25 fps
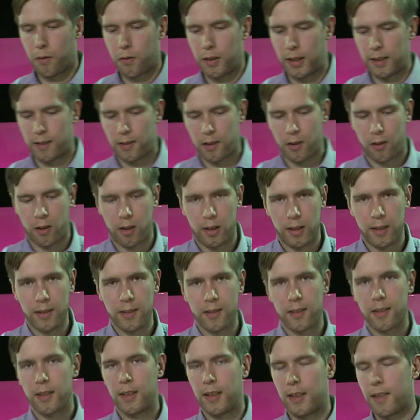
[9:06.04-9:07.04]
affects
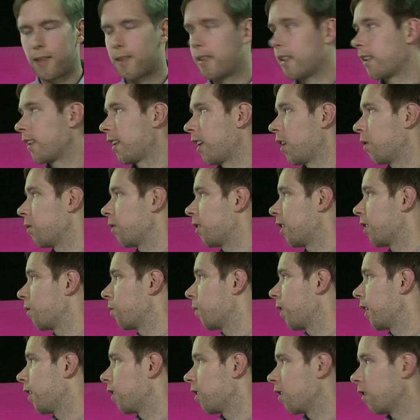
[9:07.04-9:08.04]
earnings. It's the
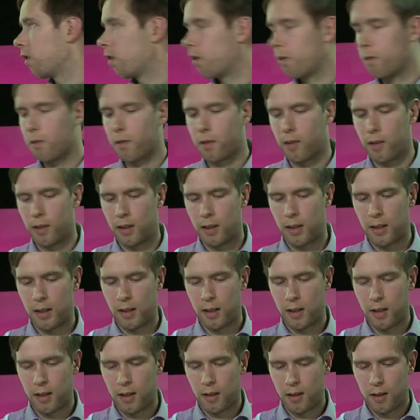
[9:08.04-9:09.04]
accounting way of
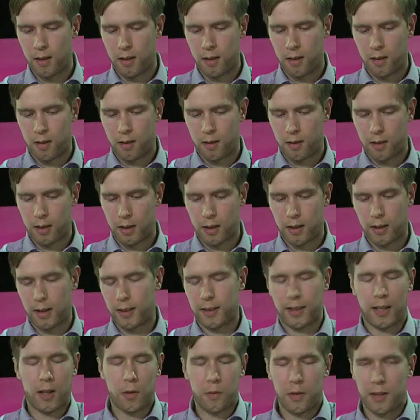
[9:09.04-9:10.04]

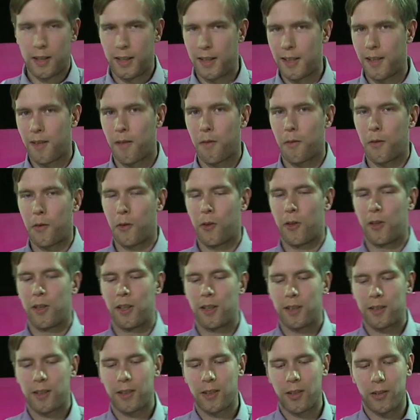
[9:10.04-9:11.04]
accounting
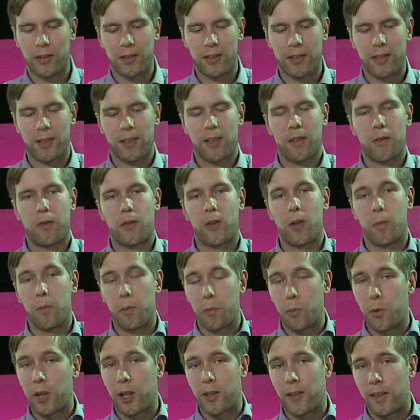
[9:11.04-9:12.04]
for costs
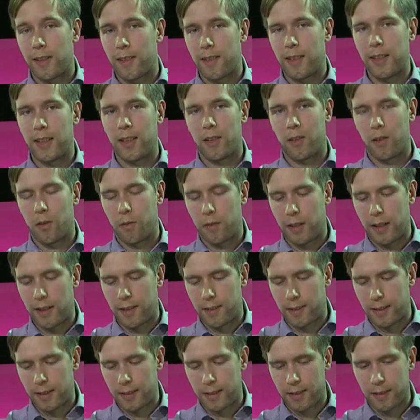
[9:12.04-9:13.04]
from wear and tear of
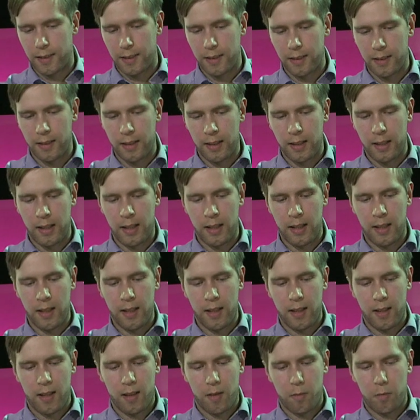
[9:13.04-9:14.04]
assets.
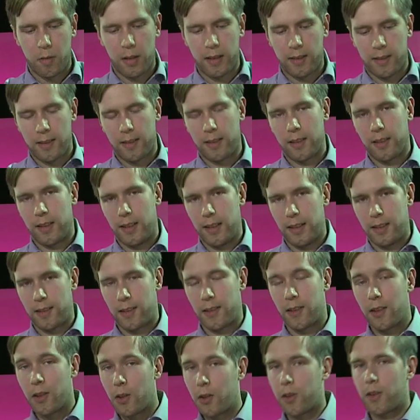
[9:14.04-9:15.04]
But
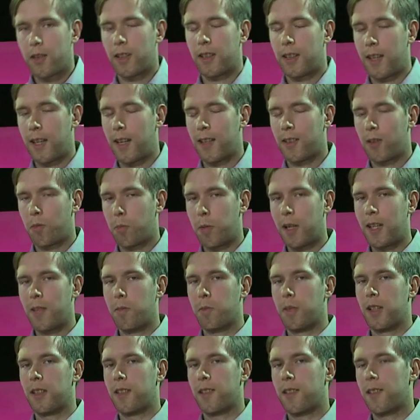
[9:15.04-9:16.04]
it's not a cash
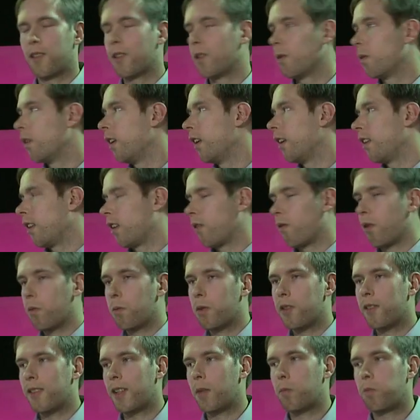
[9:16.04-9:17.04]
payment. So if you
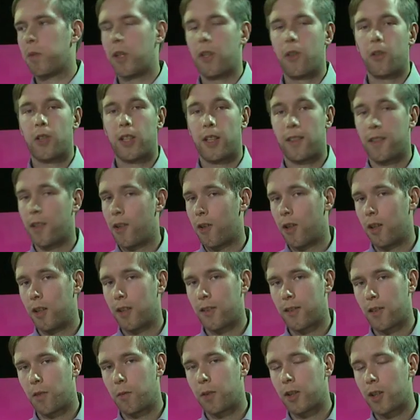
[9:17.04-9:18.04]
would simply look at the
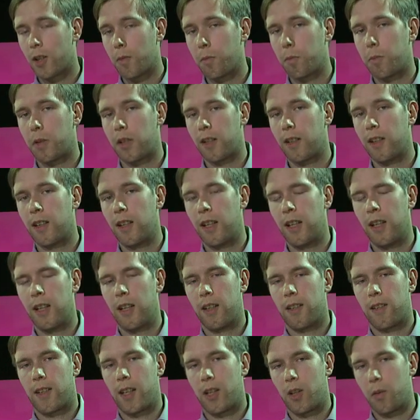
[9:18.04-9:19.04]
earnings of the company,
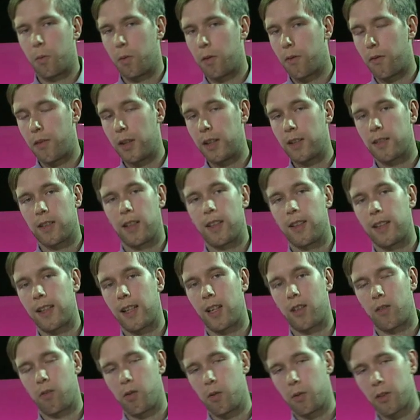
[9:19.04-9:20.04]
then you would think that the
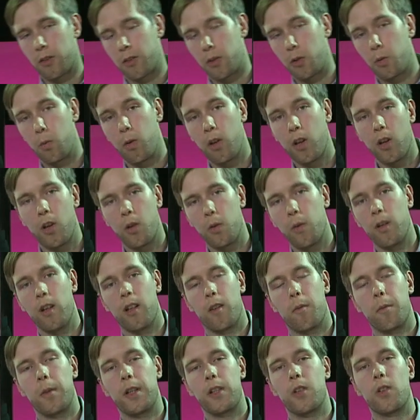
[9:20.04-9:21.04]
cash flow is too low
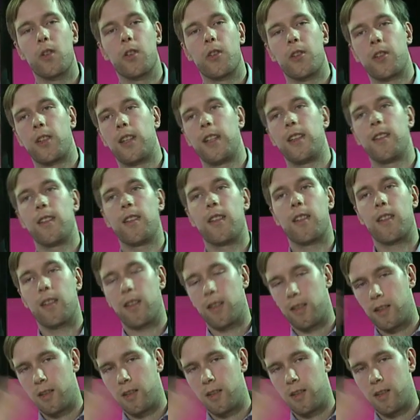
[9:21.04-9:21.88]
because in